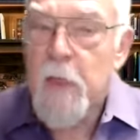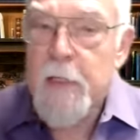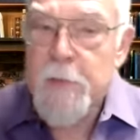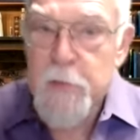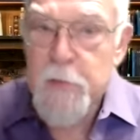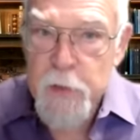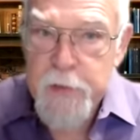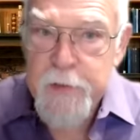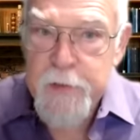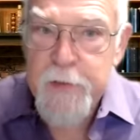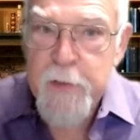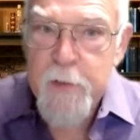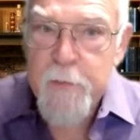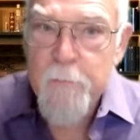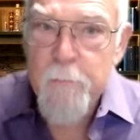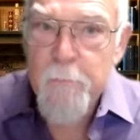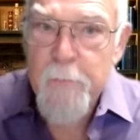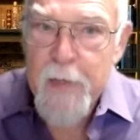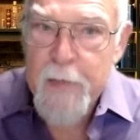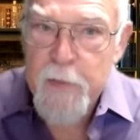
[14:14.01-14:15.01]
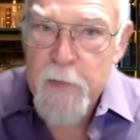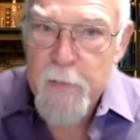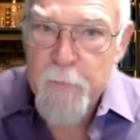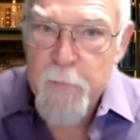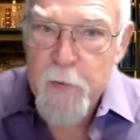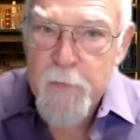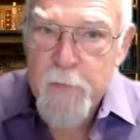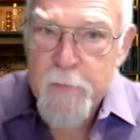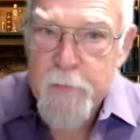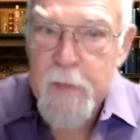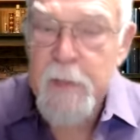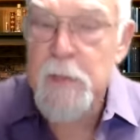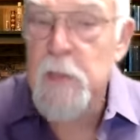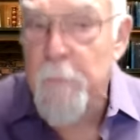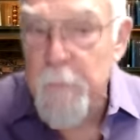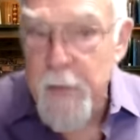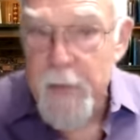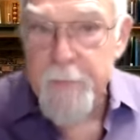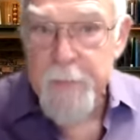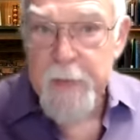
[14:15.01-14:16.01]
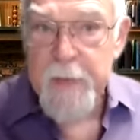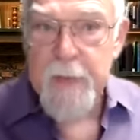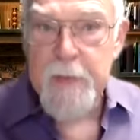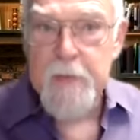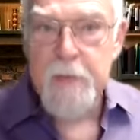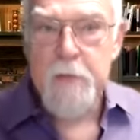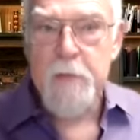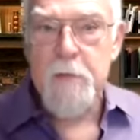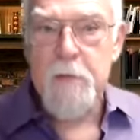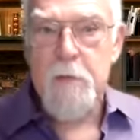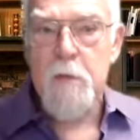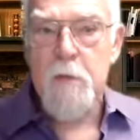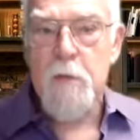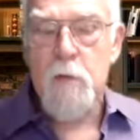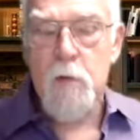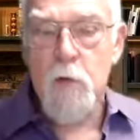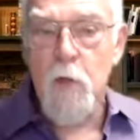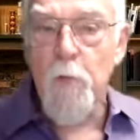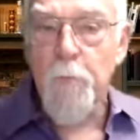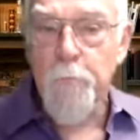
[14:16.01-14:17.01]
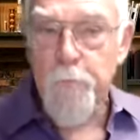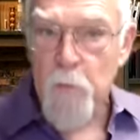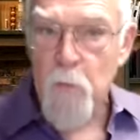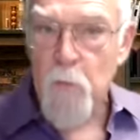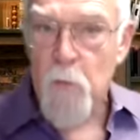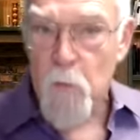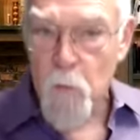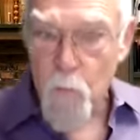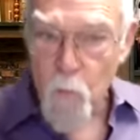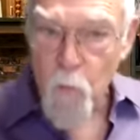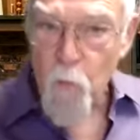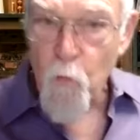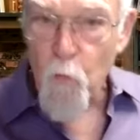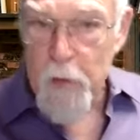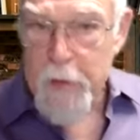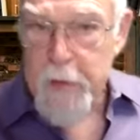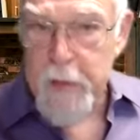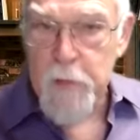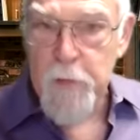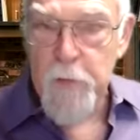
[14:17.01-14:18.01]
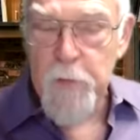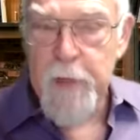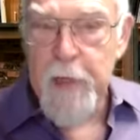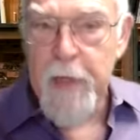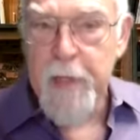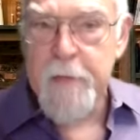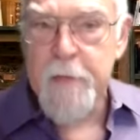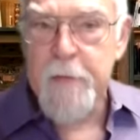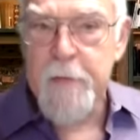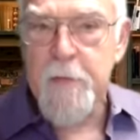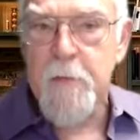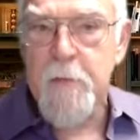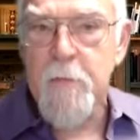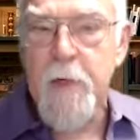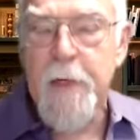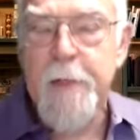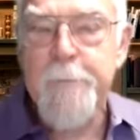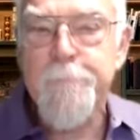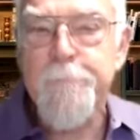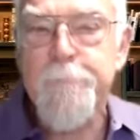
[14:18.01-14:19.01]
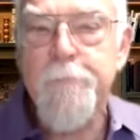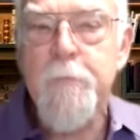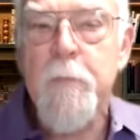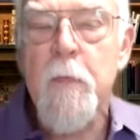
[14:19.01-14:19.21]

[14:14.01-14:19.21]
It's just big number. It's a big piece. So we could do that, right?